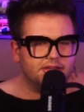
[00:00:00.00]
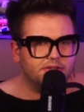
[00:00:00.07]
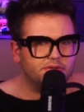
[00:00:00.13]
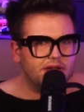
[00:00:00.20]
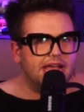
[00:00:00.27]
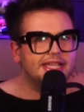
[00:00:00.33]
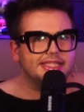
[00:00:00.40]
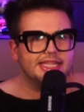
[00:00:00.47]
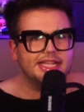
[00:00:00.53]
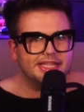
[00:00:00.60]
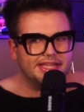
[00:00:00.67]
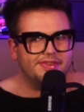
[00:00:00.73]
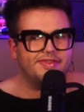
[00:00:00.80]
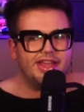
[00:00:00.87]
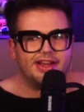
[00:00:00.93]

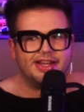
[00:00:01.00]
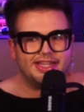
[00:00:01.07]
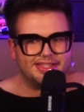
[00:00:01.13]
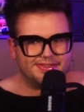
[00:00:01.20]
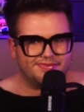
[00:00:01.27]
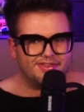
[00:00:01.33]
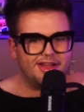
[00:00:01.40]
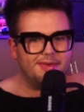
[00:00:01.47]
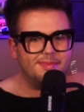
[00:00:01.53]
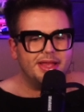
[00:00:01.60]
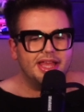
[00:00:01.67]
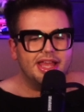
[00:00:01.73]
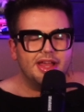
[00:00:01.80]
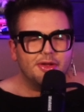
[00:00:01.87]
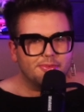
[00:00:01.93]
drastically varies from
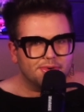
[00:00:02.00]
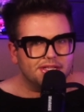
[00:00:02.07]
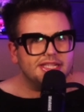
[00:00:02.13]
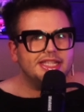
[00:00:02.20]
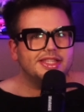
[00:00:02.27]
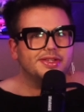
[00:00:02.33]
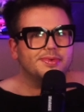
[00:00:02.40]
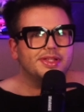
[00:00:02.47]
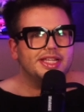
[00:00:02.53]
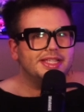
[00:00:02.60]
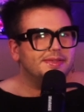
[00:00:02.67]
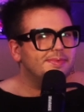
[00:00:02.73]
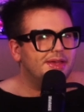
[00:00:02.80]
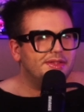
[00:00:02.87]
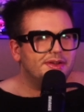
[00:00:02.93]
release to release
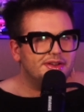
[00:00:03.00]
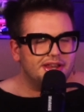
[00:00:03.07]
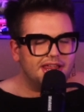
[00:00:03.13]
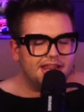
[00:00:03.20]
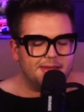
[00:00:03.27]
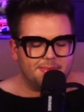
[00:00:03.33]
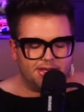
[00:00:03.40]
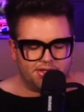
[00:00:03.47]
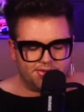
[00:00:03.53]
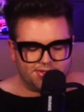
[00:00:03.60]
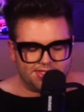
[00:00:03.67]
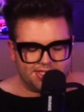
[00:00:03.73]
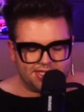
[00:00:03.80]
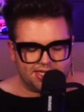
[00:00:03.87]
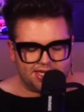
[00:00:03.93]
whether or not I'm
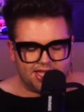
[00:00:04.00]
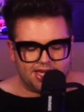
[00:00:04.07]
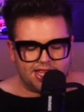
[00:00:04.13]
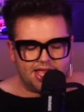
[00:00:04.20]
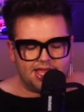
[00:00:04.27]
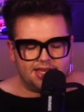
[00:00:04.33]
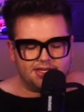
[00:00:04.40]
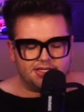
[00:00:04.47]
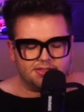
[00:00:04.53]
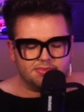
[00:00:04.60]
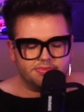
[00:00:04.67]
interested in it. And